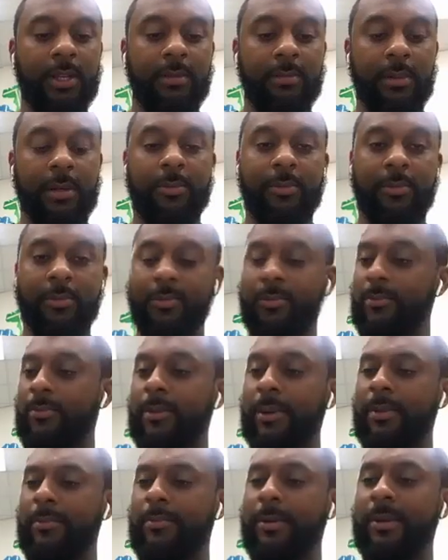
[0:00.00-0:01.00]
But
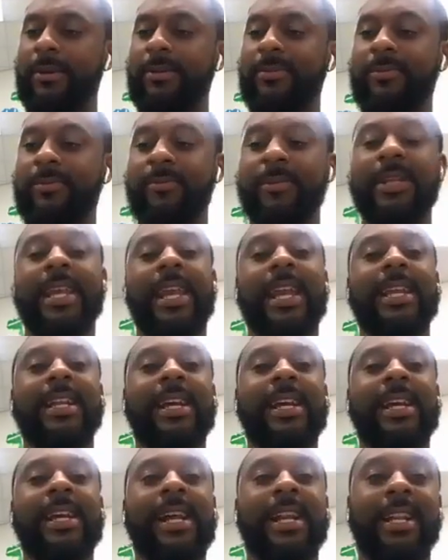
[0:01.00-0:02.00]
what we
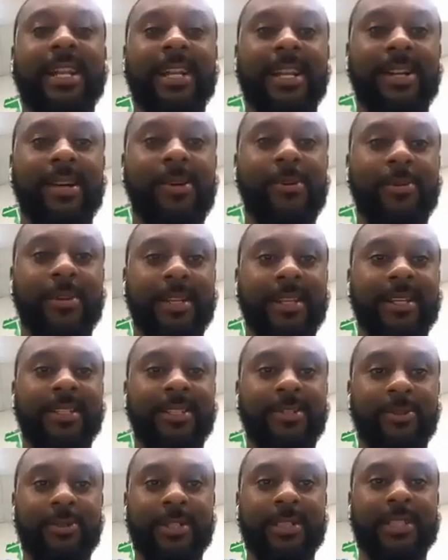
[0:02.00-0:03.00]
cannot let go
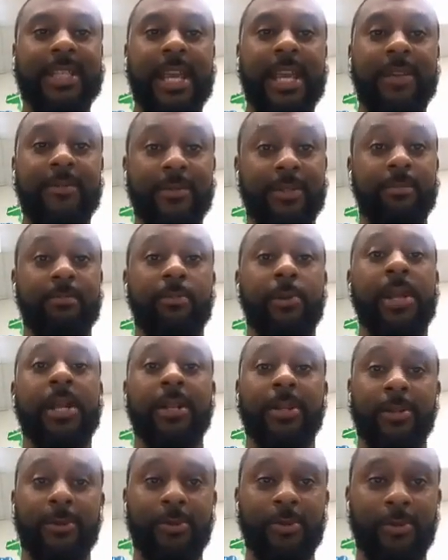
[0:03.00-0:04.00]
is you just gave us some
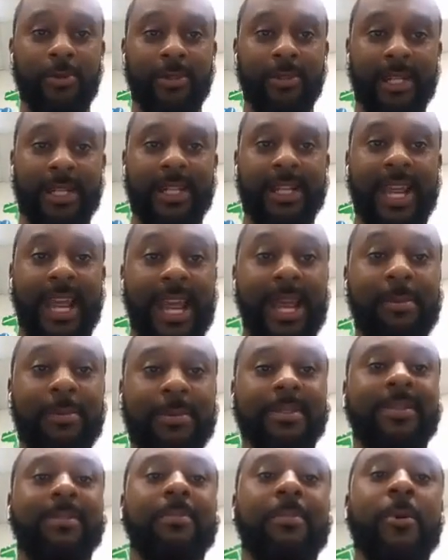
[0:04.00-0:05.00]
breaking news, and it came
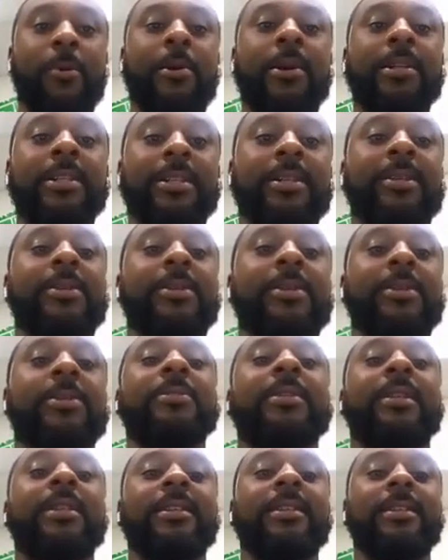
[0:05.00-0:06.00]
to the Boys and Girls
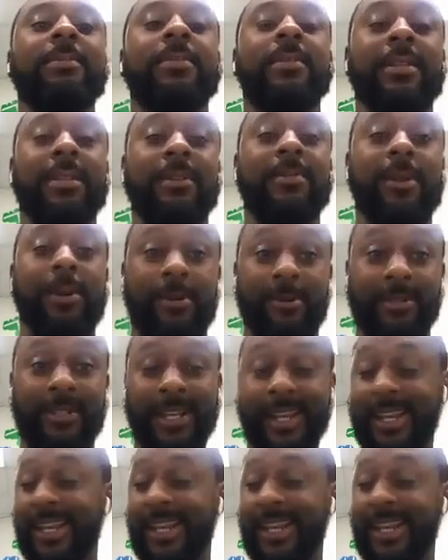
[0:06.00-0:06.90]
Club of the Gulf Coast.